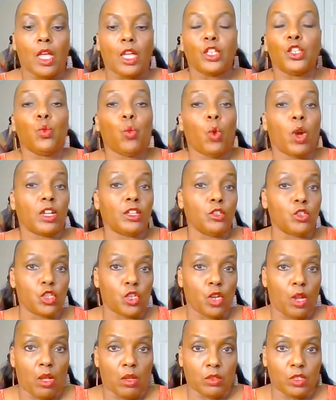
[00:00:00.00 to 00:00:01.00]
You want your
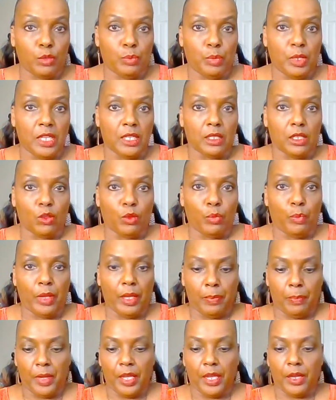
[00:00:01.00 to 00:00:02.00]
shawl to be a little
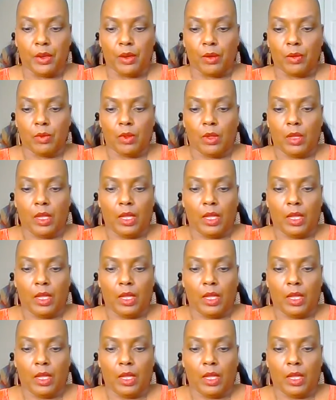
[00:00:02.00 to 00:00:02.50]
bit bigger.